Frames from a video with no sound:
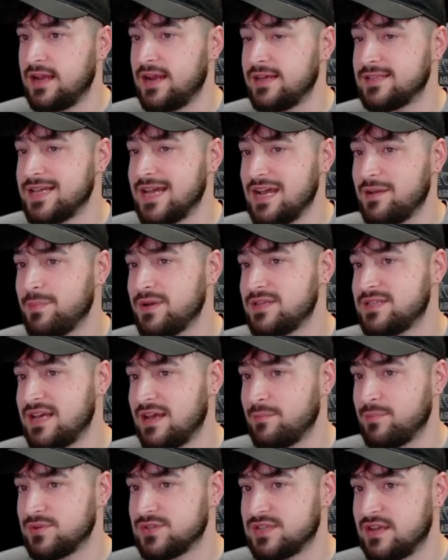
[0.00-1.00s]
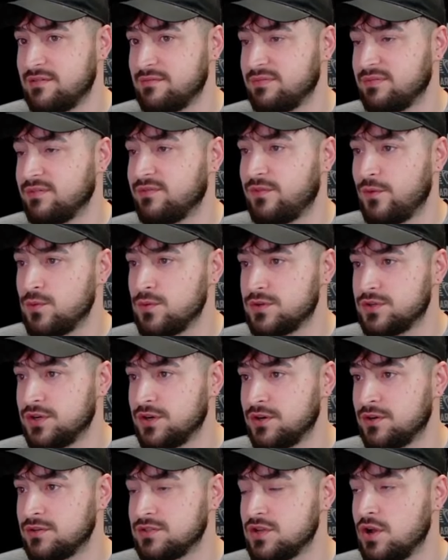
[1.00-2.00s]
and attack by 10% for 4
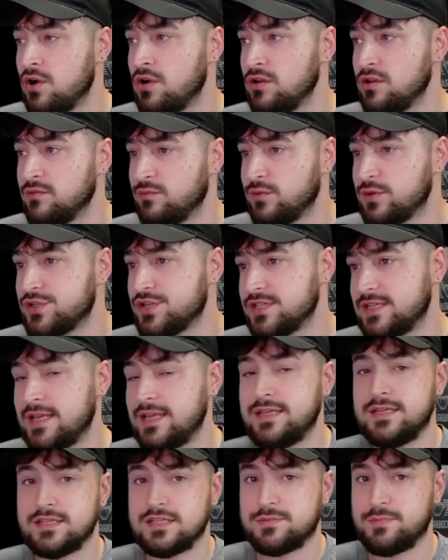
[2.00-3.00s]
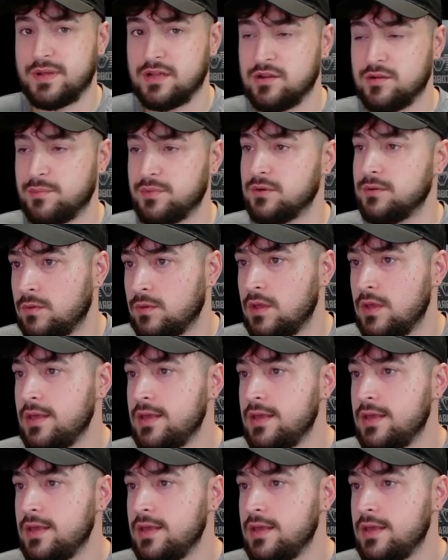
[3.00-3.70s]
turns, all of which is indispellable.